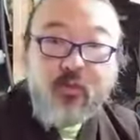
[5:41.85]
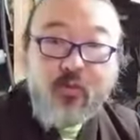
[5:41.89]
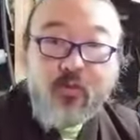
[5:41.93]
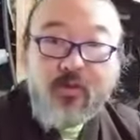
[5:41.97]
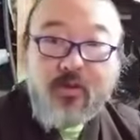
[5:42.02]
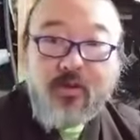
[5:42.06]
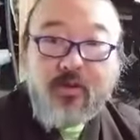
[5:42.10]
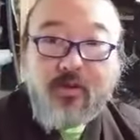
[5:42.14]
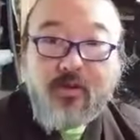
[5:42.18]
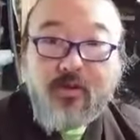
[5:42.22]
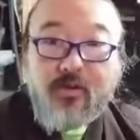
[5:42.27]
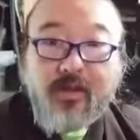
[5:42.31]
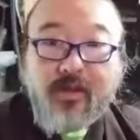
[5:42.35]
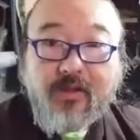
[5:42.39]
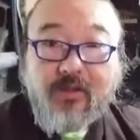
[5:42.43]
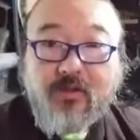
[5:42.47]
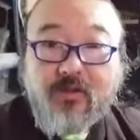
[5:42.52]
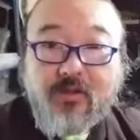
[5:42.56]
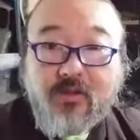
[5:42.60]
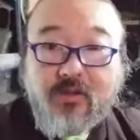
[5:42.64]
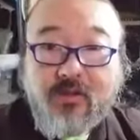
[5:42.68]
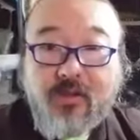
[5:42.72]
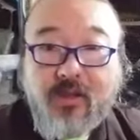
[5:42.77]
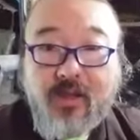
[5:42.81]

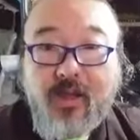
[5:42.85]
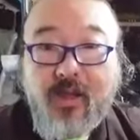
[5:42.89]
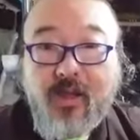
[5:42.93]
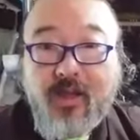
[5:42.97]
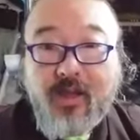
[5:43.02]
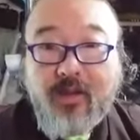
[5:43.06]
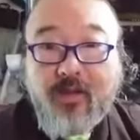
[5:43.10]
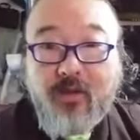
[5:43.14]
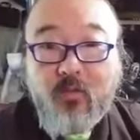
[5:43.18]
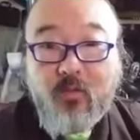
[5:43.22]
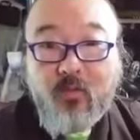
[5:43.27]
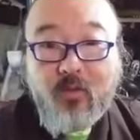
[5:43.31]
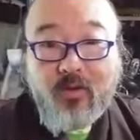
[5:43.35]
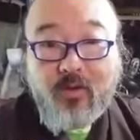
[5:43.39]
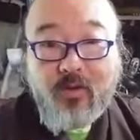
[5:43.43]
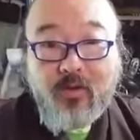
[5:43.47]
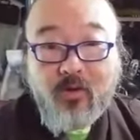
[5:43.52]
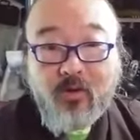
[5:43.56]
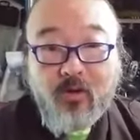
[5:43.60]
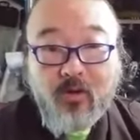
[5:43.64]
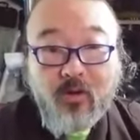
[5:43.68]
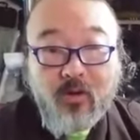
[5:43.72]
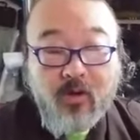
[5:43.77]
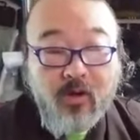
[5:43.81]
just the
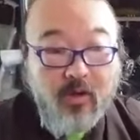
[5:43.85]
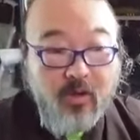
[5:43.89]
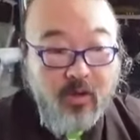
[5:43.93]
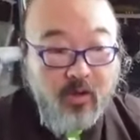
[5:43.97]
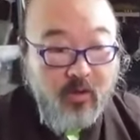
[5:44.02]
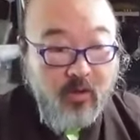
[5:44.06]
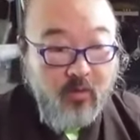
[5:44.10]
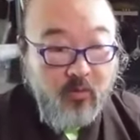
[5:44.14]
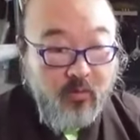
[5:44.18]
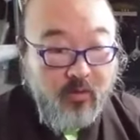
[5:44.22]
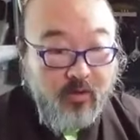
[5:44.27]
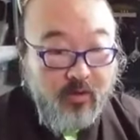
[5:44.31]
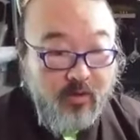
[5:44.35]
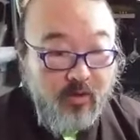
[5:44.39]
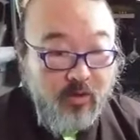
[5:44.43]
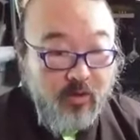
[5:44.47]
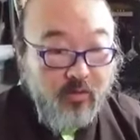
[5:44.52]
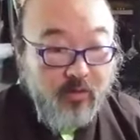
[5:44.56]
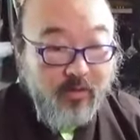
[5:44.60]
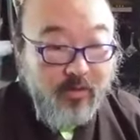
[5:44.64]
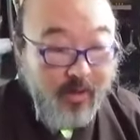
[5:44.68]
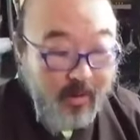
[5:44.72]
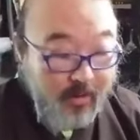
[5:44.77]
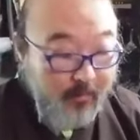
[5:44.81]
when
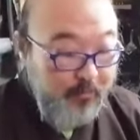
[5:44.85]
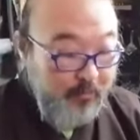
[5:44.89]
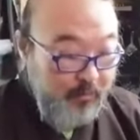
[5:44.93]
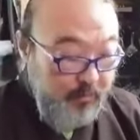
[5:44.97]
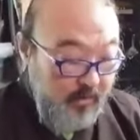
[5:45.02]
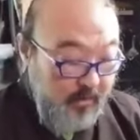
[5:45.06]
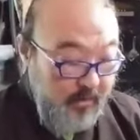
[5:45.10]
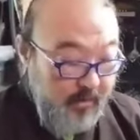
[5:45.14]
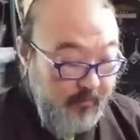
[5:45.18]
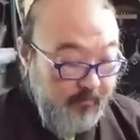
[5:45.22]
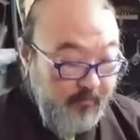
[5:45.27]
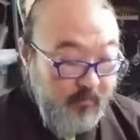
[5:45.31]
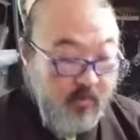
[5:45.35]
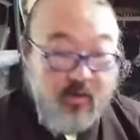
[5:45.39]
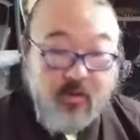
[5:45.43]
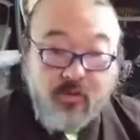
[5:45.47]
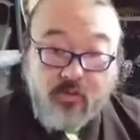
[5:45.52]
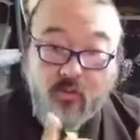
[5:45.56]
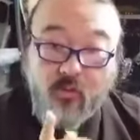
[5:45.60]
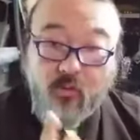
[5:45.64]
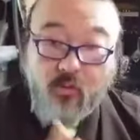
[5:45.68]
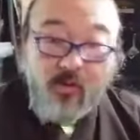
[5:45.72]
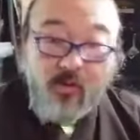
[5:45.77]
you're not playing. So